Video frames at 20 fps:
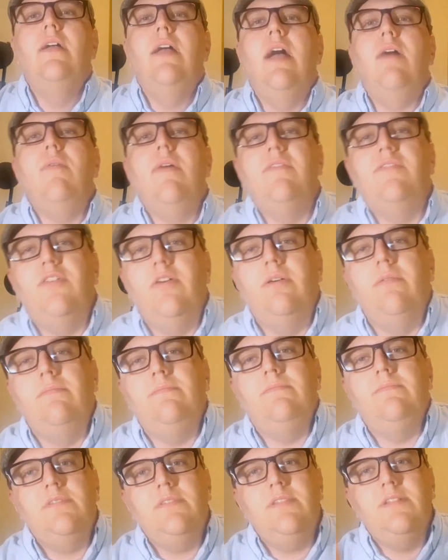
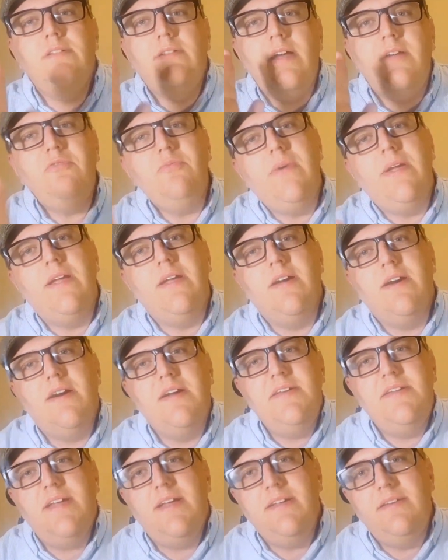However, the left-wing
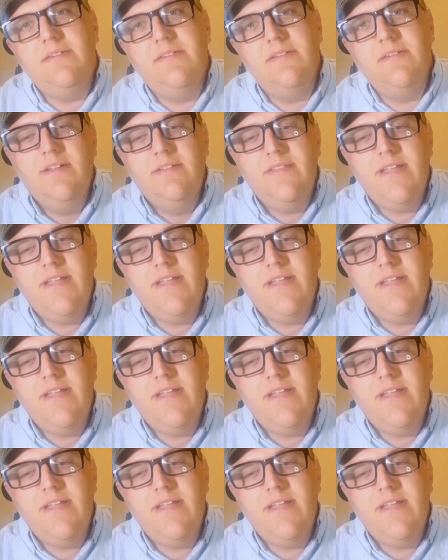content